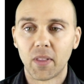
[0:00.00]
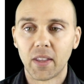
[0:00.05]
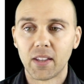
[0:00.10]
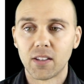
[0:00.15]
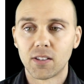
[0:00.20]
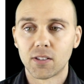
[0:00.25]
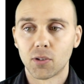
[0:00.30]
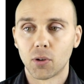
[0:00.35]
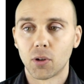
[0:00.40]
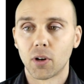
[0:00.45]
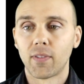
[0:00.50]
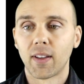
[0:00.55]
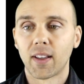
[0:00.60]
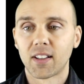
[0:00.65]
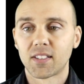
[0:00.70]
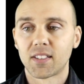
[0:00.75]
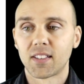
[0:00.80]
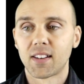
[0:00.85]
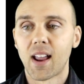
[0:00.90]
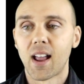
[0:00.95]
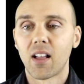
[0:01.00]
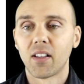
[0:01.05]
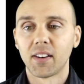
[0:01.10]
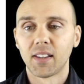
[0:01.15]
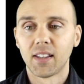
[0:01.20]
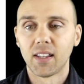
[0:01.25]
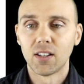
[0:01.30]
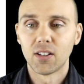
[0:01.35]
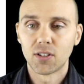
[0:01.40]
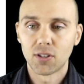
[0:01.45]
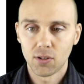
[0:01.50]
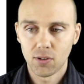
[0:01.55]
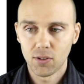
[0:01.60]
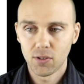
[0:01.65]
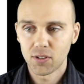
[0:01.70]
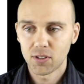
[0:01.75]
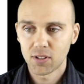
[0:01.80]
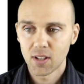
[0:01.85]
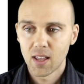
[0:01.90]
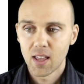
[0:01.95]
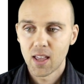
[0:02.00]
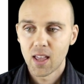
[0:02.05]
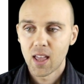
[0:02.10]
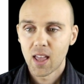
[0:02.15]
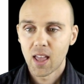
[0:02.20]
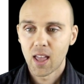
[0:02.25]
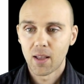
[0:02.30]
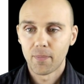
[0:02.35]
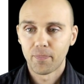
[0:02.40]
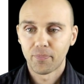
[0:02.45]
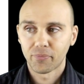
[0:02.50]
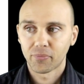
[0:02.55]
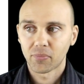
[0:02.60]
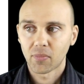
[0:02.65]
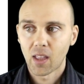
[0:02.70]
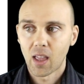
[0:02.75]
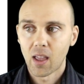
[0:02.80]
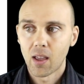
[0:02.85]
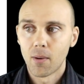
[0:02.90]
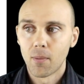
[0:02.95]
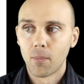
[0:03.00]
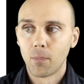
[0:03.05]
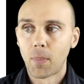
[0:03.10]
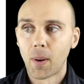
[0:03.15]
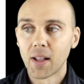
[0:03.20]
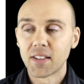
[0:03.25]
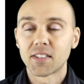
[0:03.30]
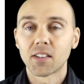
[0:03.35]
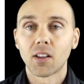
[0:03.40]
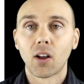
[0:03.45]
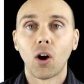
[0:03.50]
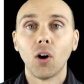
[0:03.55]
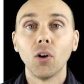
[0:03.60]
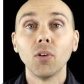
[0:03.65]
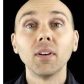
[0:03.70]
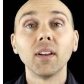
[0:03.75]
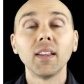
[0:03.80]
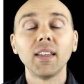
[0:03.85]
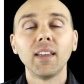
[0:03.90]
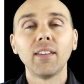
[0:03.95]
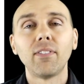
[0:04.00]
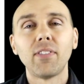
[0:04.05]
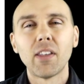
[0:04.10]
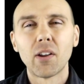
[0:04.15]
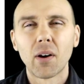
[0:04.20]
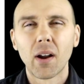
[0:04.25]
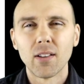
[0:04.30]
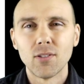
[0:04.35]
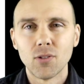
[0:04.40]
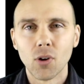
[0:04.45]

these sort of externality issues, but only if there